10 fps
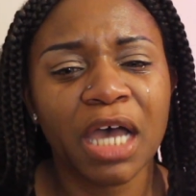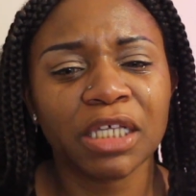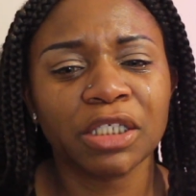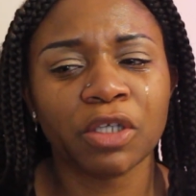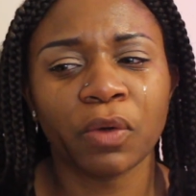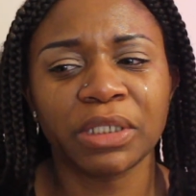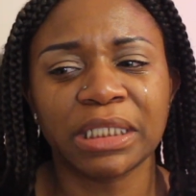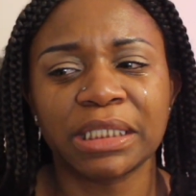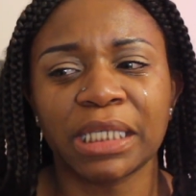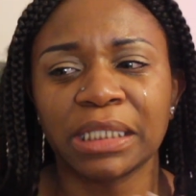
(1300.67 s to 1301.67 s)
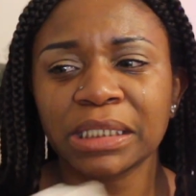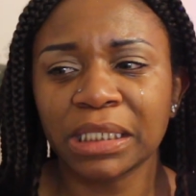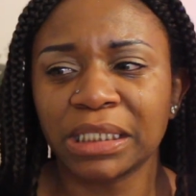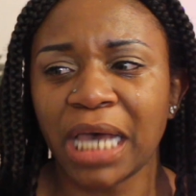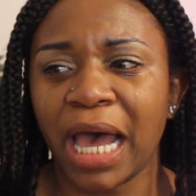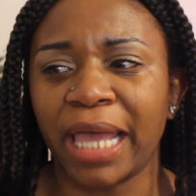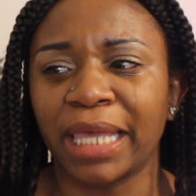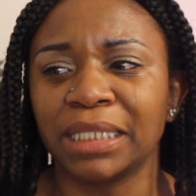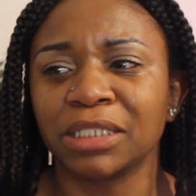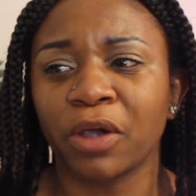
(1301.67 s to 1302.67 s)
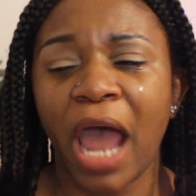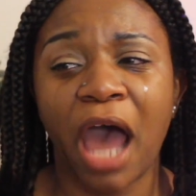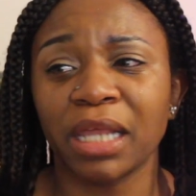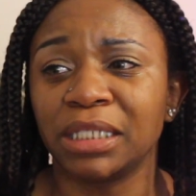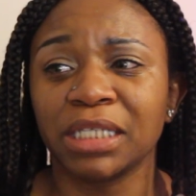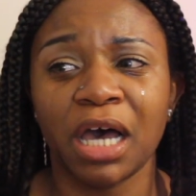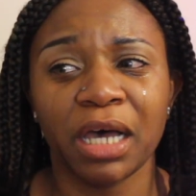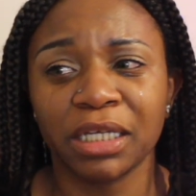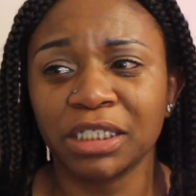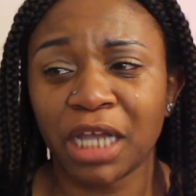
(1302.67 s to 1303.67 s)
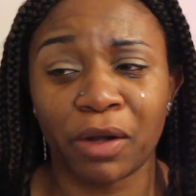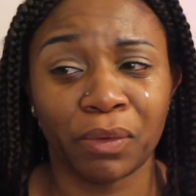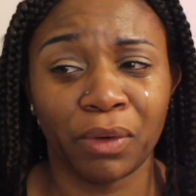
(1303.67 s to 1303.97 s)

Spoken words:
desensitized or out of touch. I